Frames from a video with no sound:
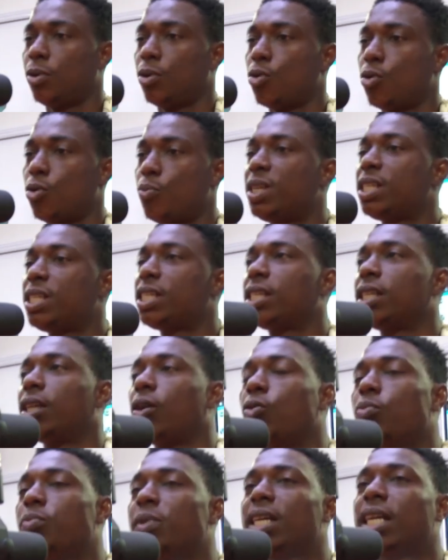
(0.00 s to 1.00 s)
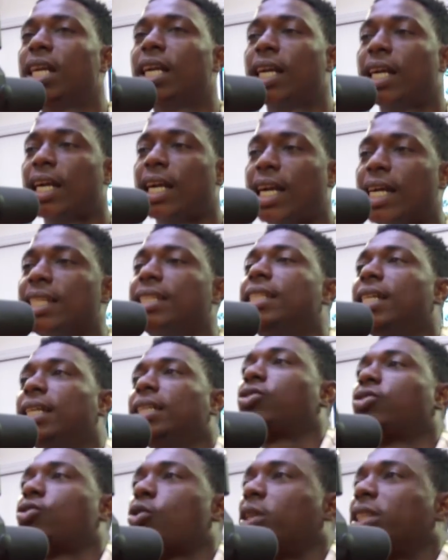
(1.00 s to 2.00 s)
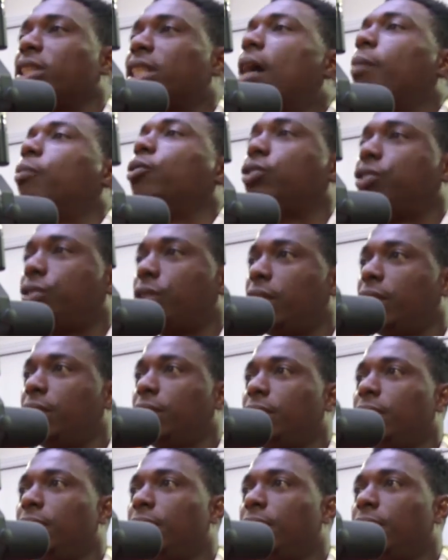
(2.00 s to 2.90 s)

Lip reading: Obi question is on Yabutre.